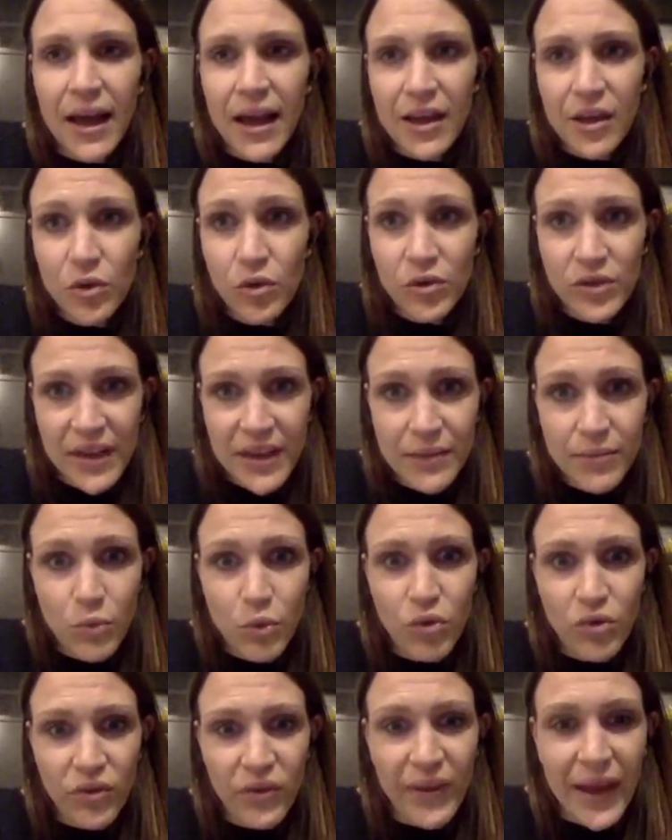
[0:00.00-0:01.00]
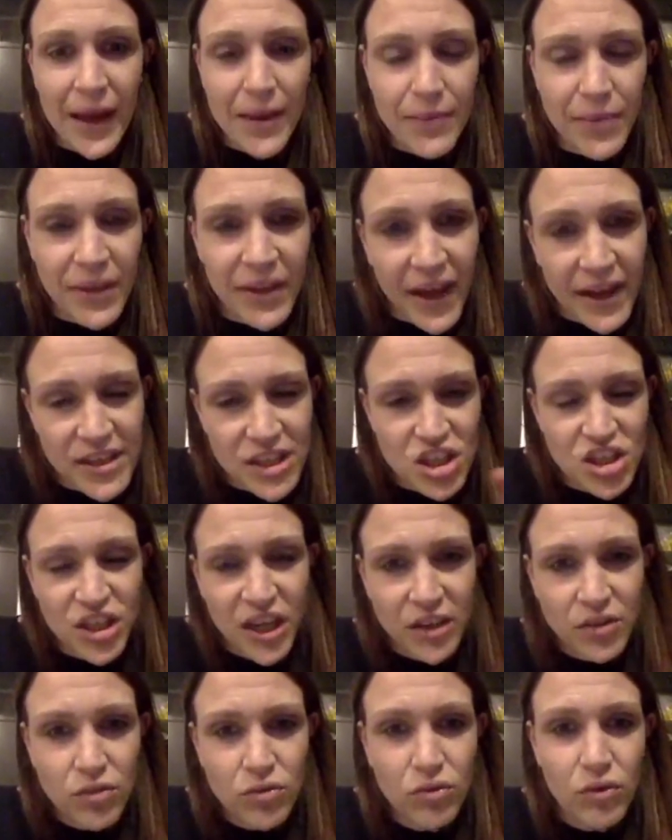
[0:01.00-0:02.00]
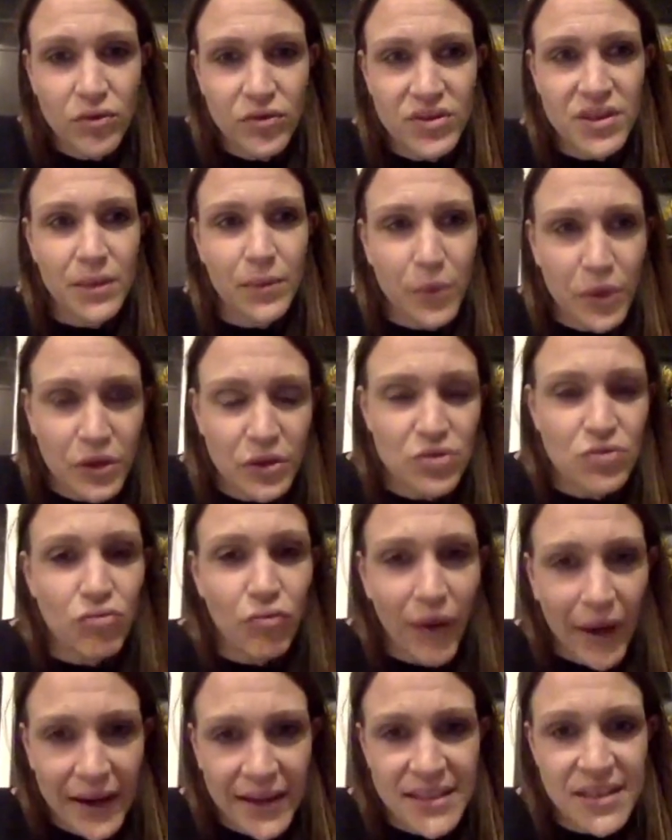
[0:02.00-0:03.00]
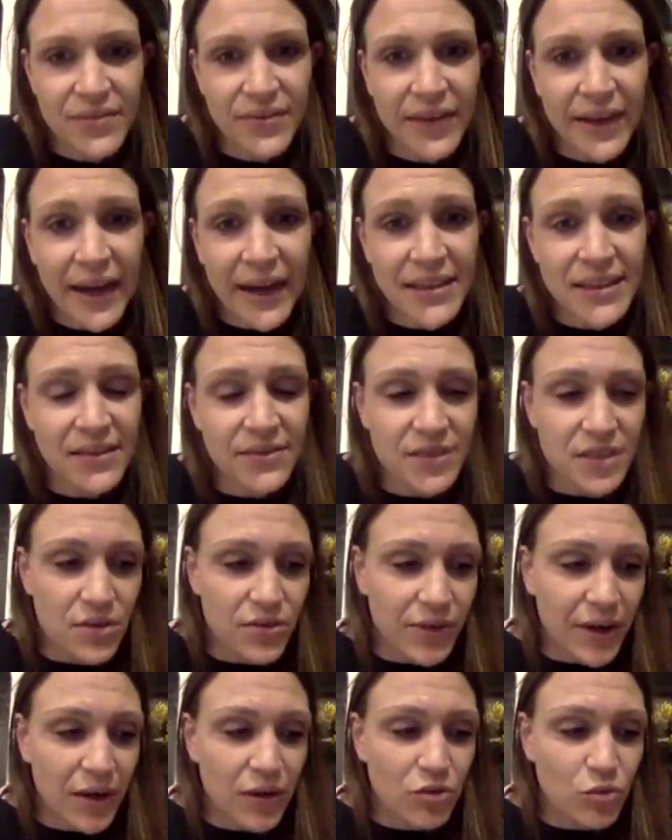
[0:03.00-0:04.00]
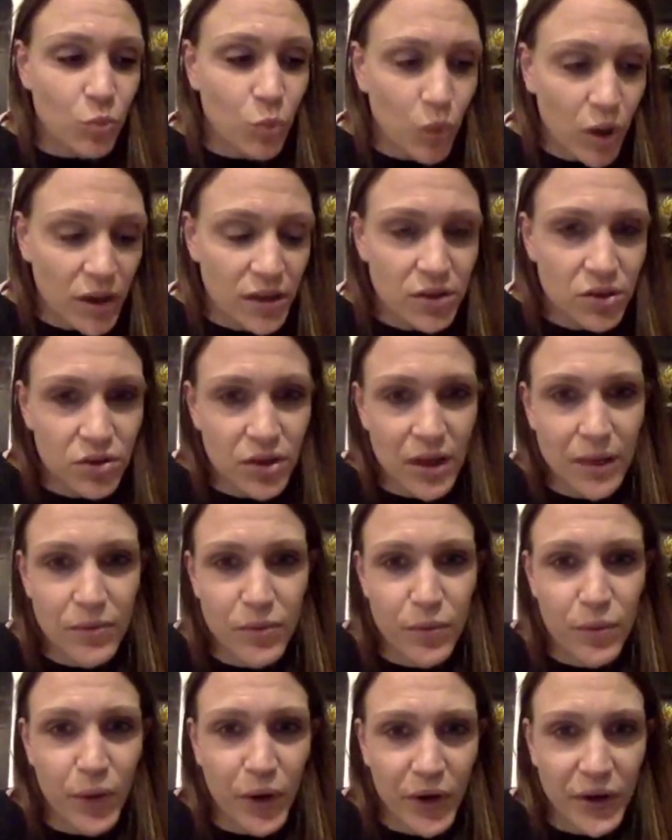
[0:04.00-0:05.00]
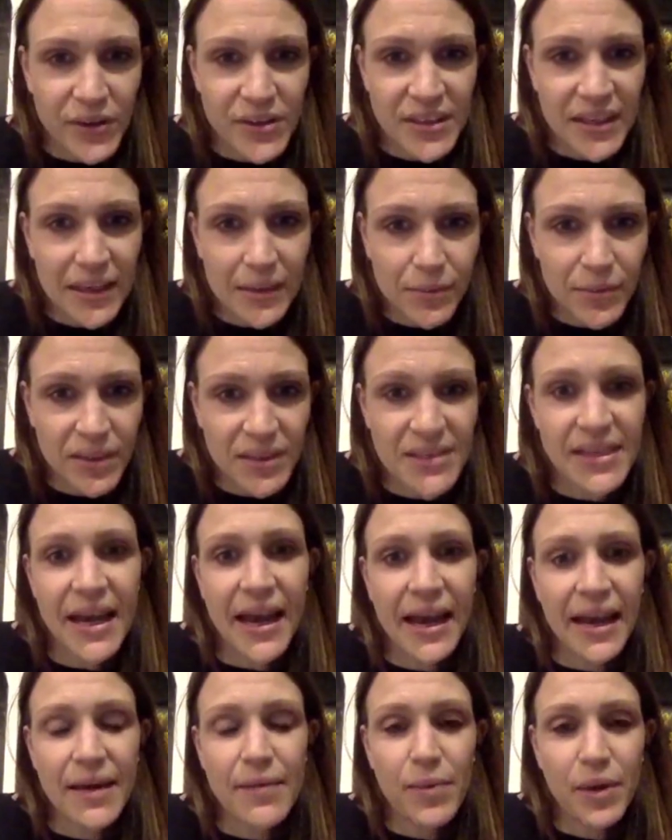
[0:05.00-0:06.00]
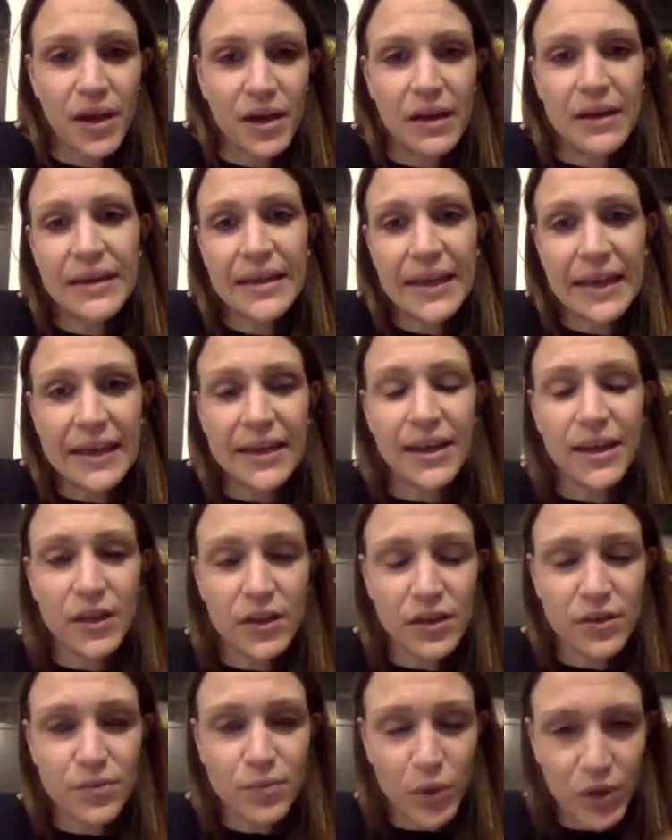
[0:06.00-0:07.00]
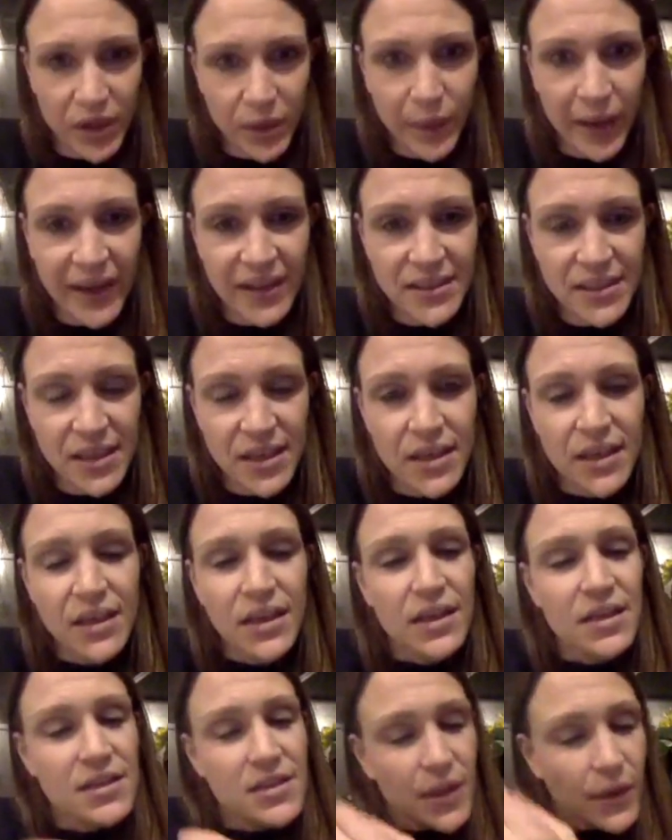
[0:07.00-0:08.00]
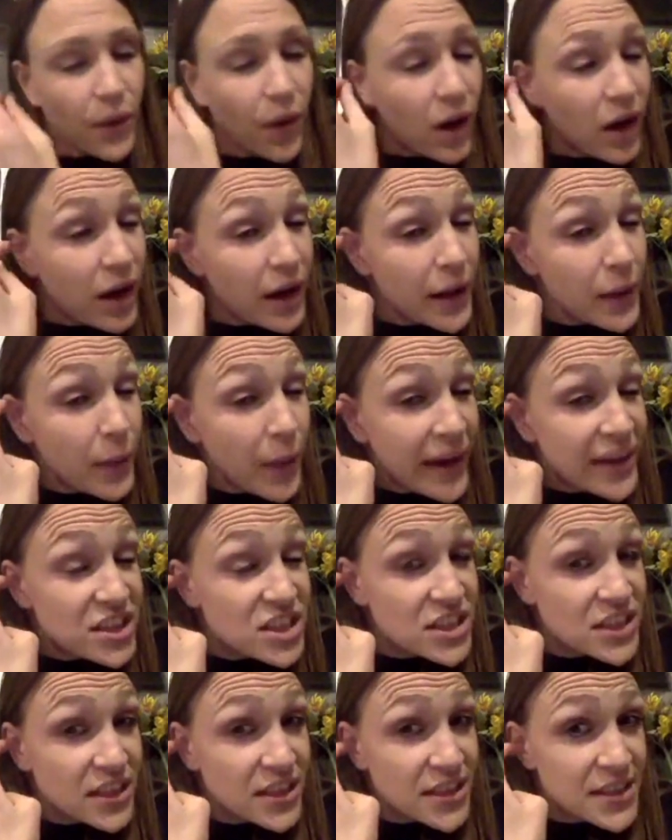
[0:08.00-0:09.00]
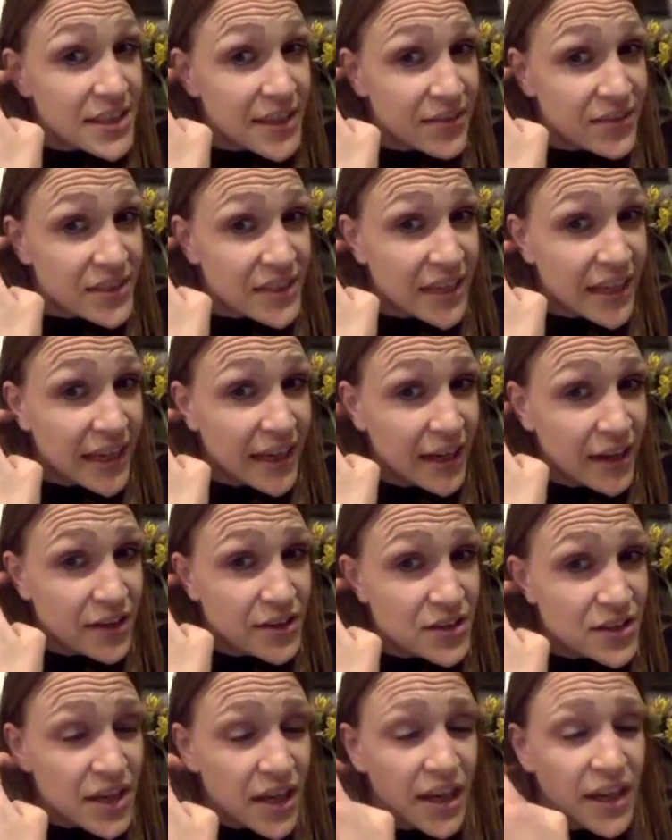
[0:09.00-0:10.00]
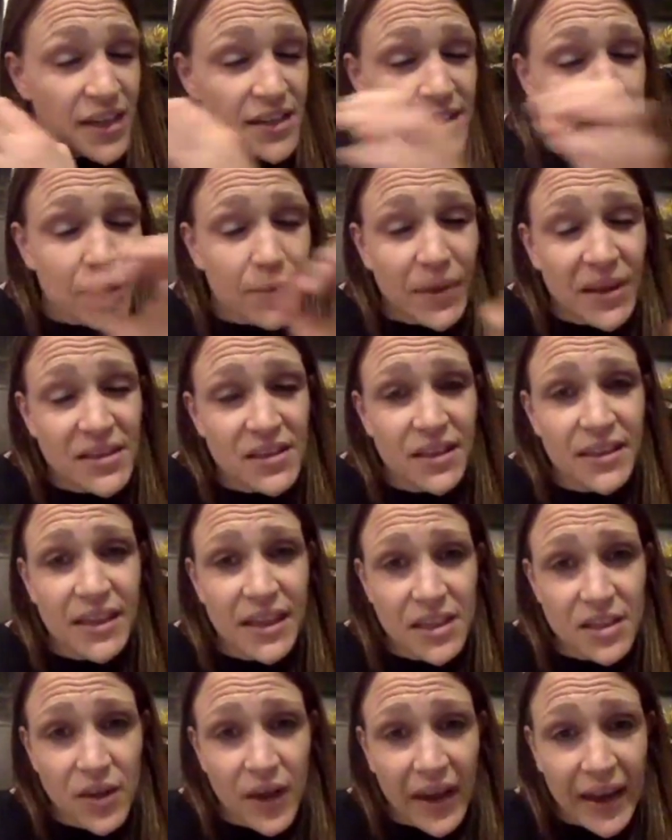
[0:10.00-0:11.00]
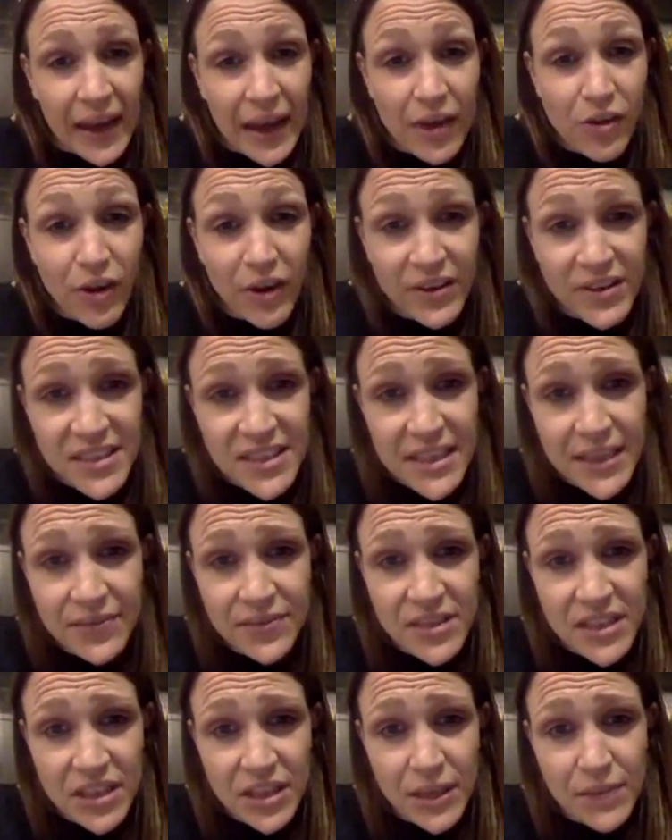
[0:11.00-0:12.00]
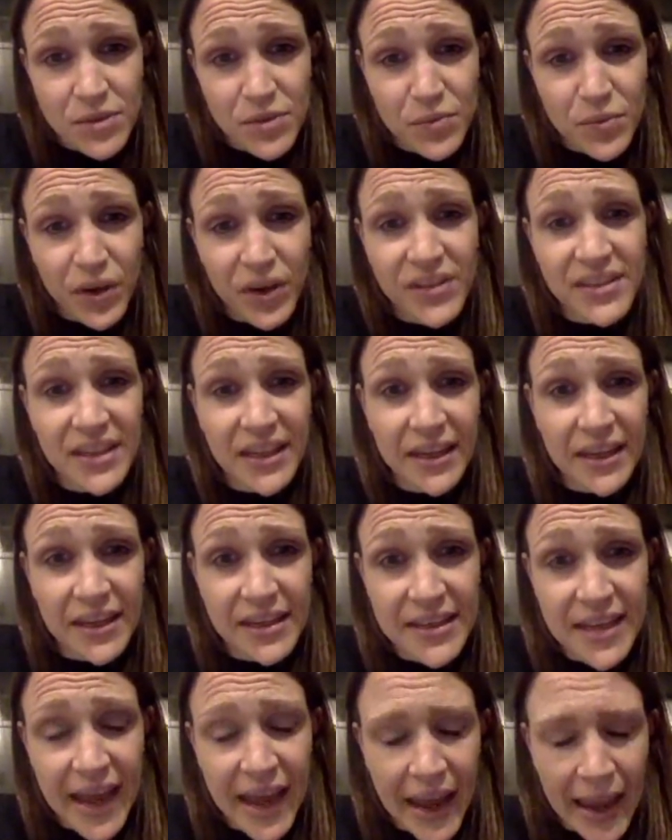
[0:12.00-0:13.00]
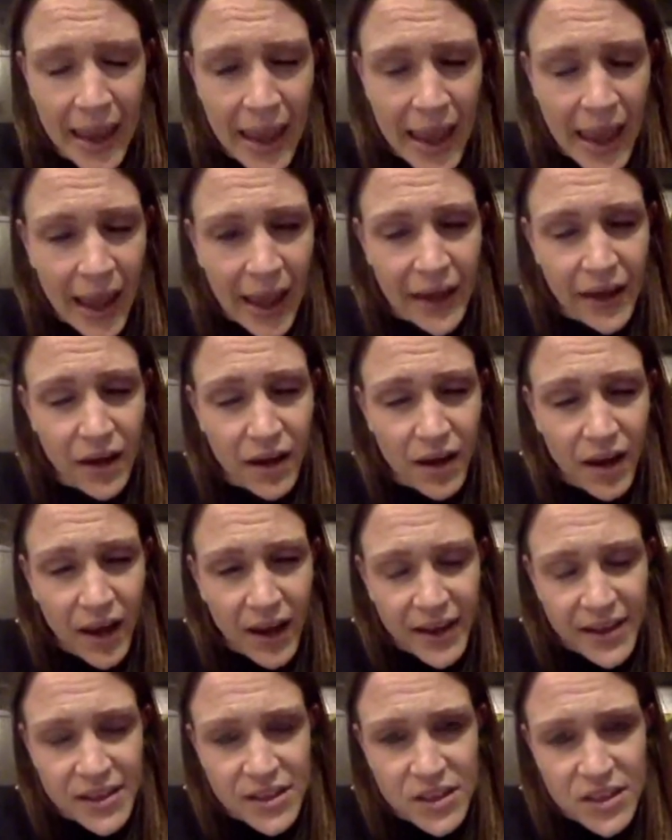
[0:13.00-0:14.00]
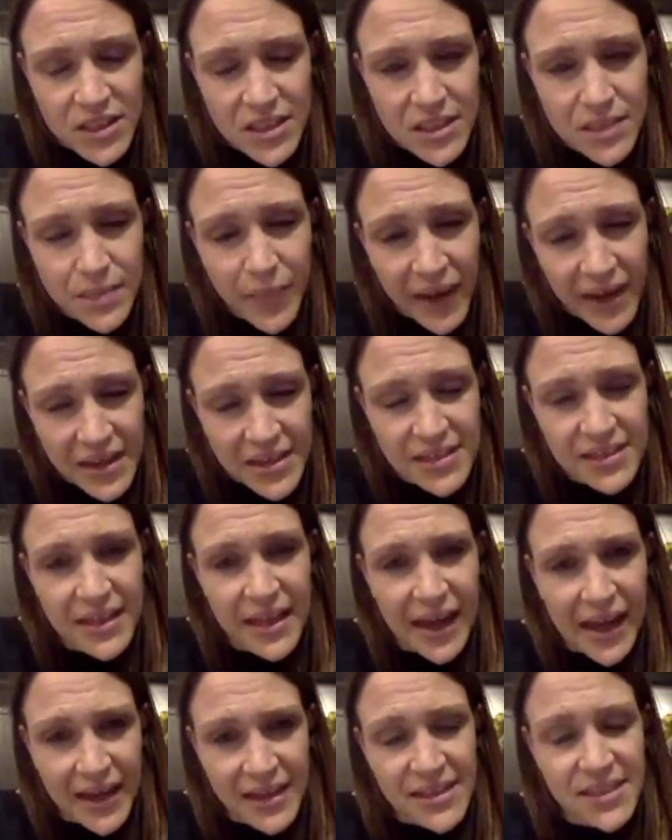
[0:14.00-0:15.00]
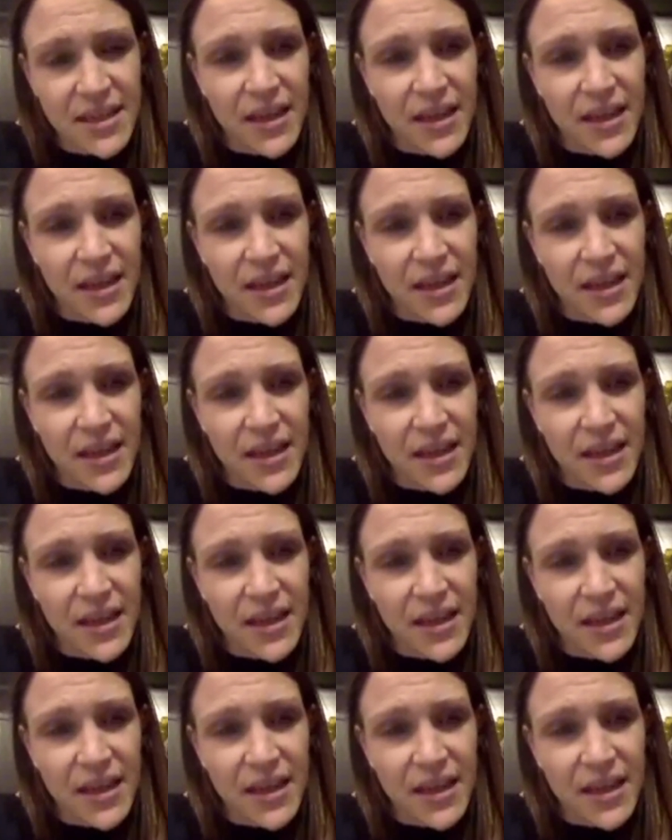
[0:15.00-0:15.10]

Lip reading: you'll need more than that. But as a general rule, for someone who's relatively active, it's around 1 gram of protein per day per kilo of body weight. So I weigh just under 70 kilos. So that means I need to eat around 70 grams of protein a day. And I like to space that